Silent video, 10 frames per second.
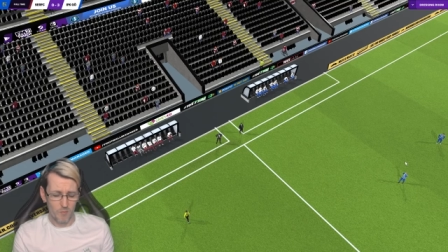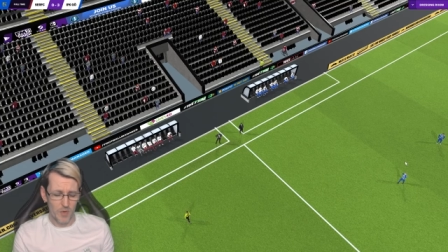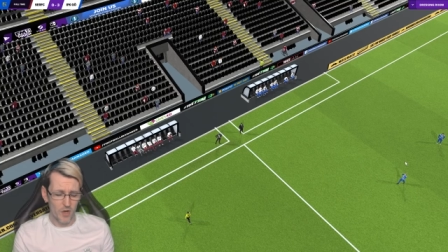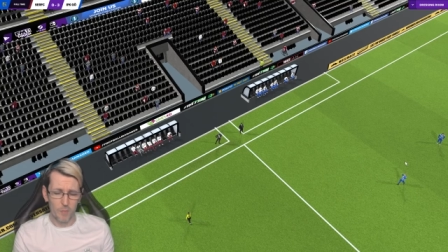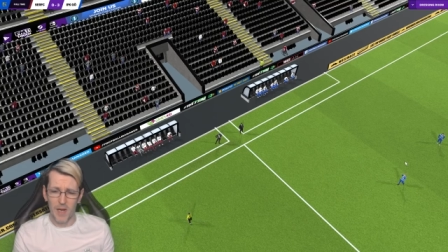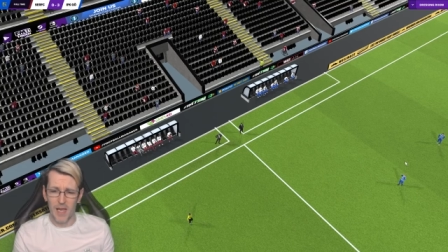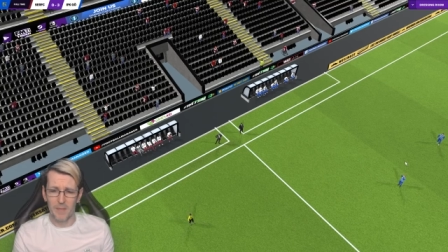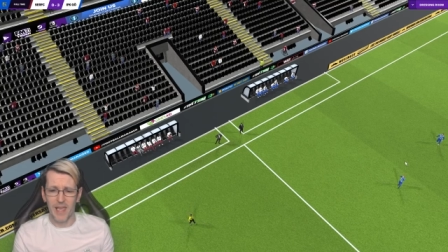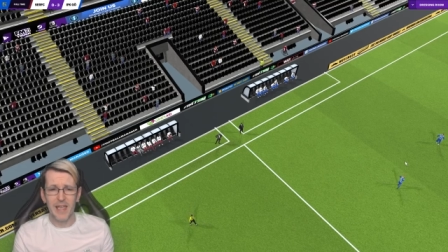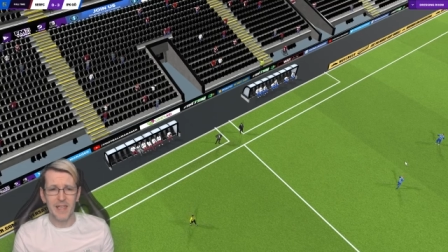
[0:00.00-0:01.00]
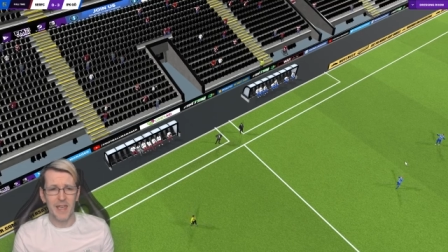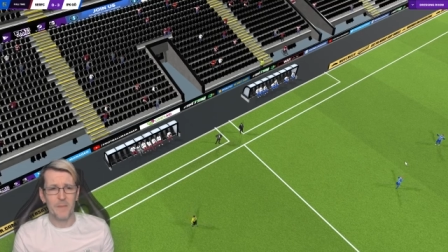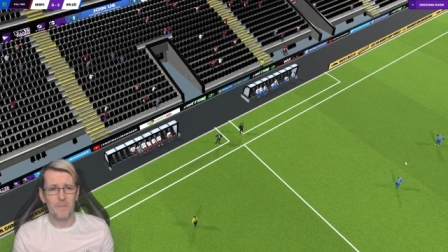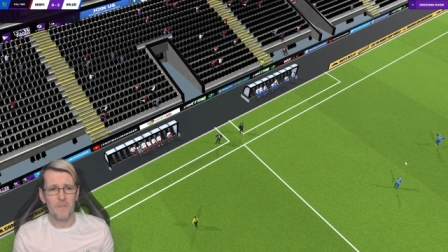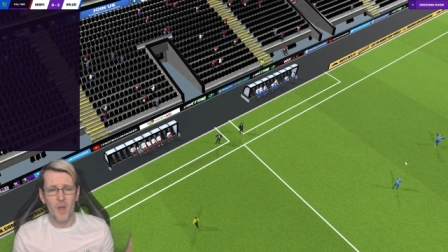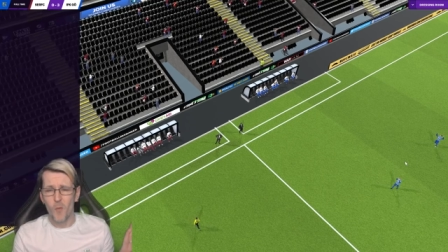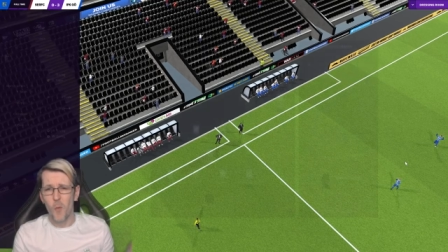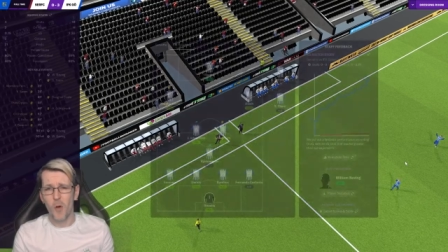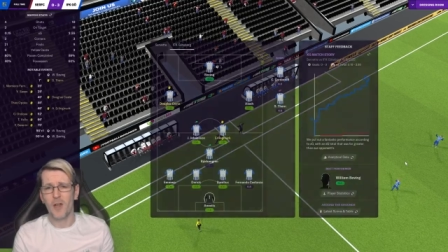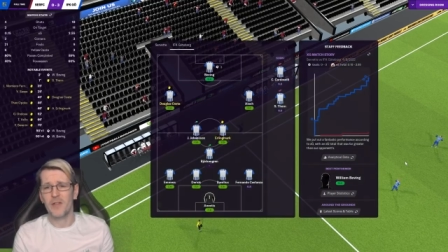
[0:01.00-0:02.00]
We've got to play him again, yeah?
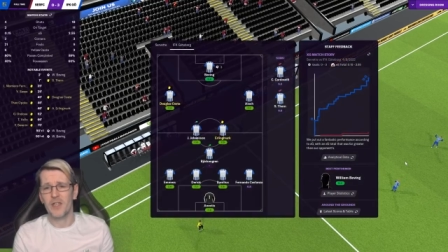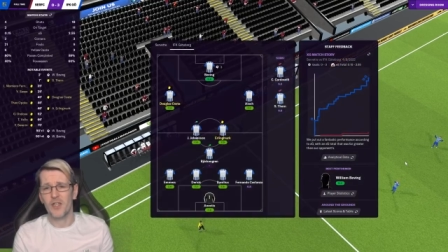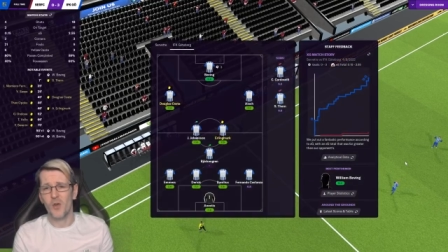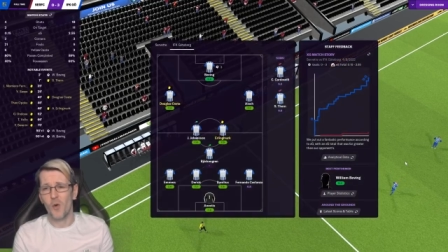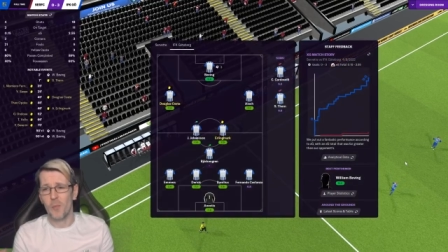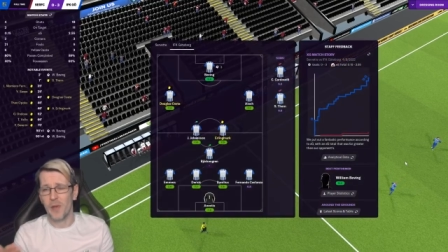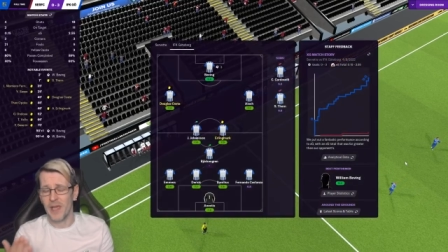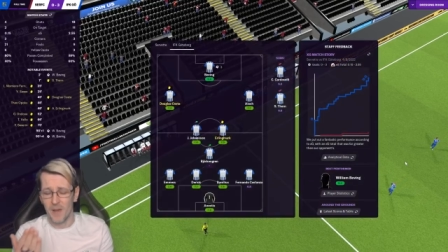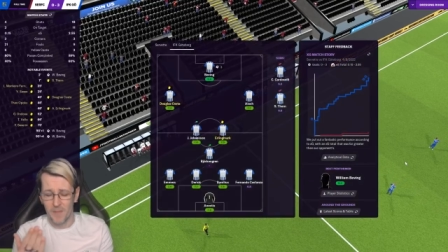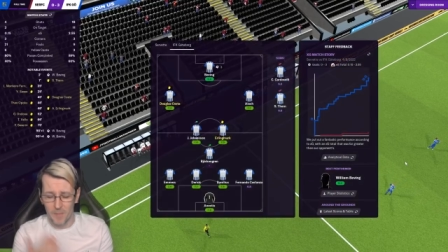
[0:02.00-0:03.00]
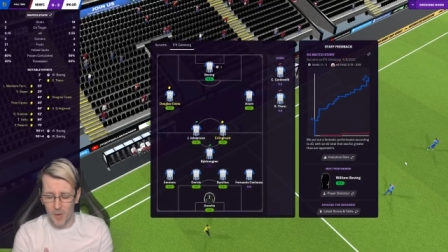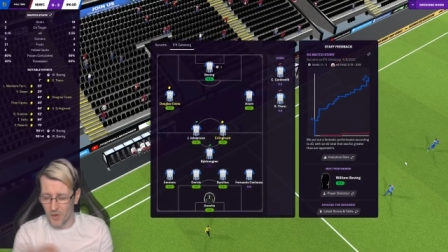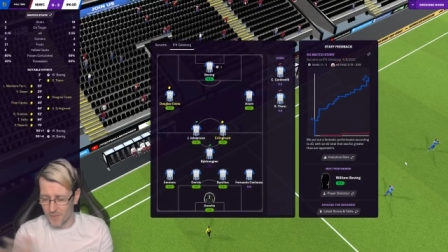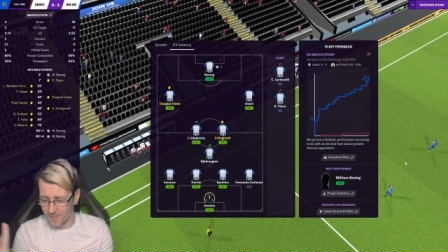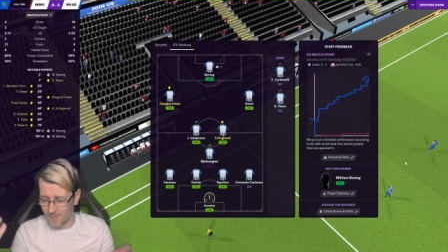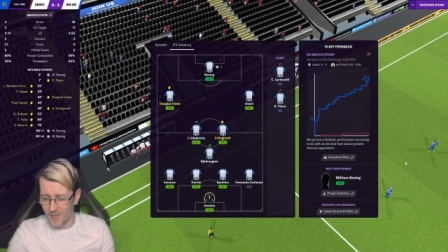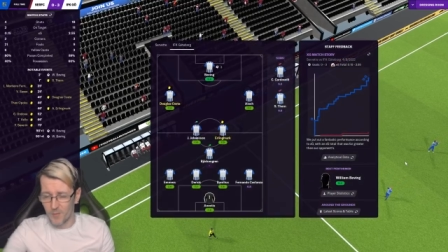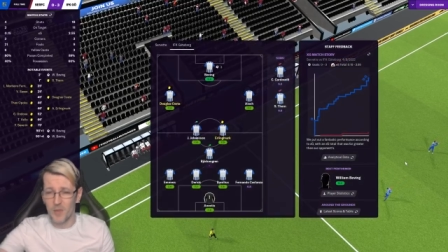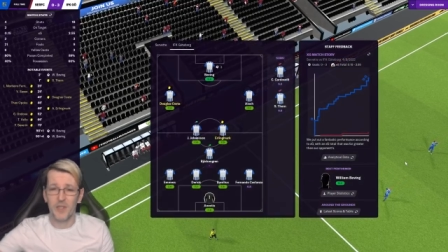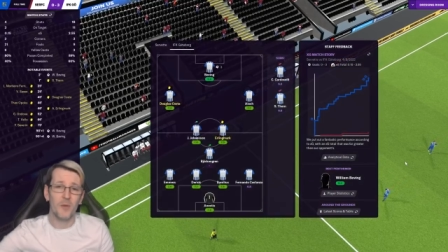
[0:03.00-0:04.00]
What can the score be? But
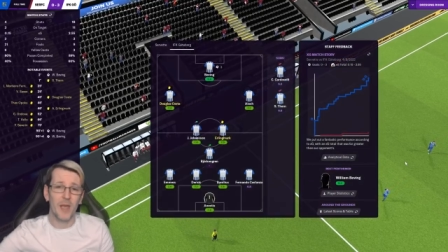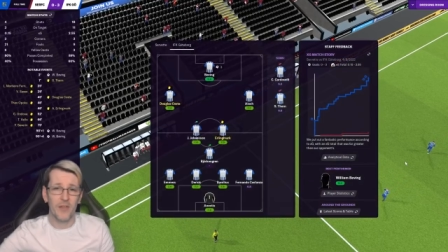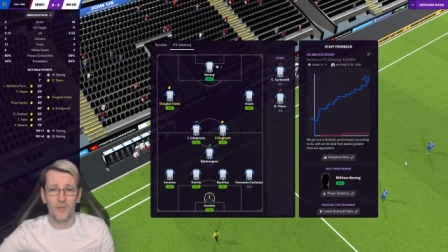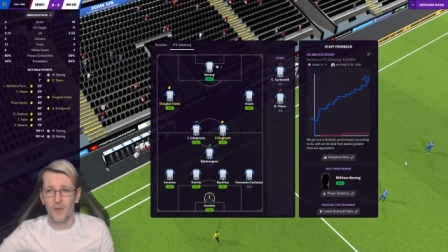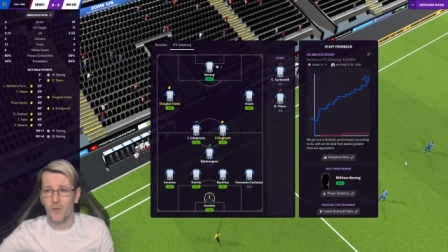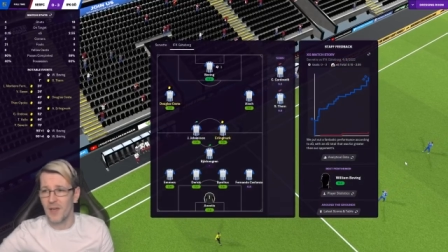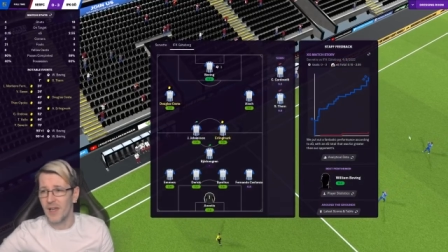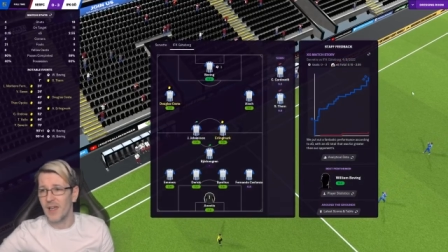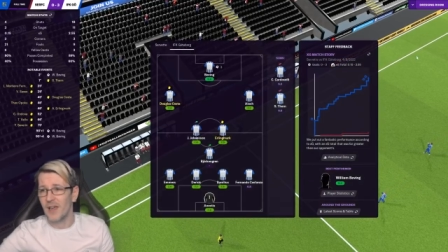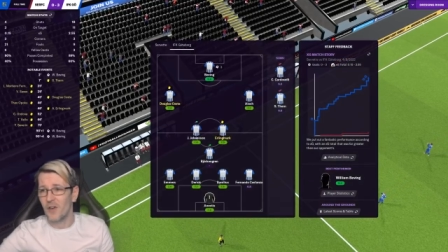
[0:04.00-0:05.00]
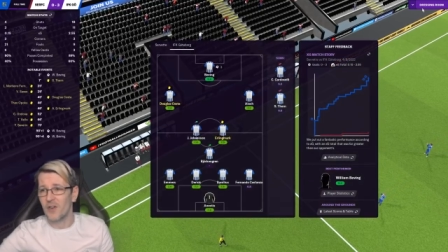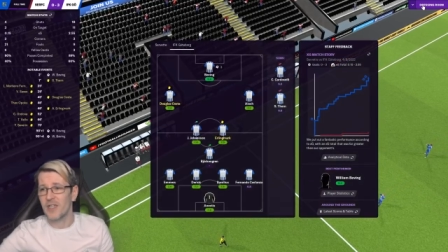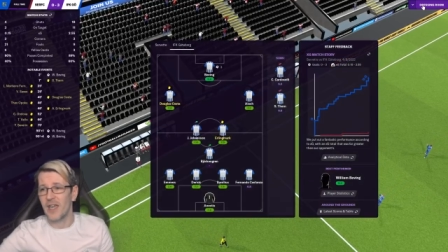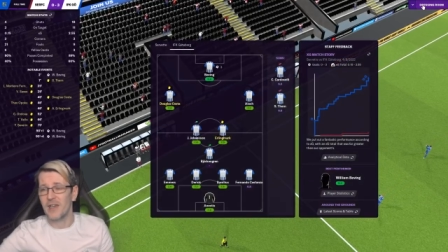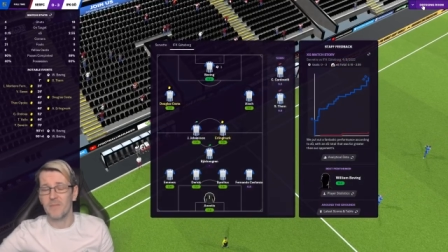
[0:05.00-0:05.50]
we do get through. Like I said,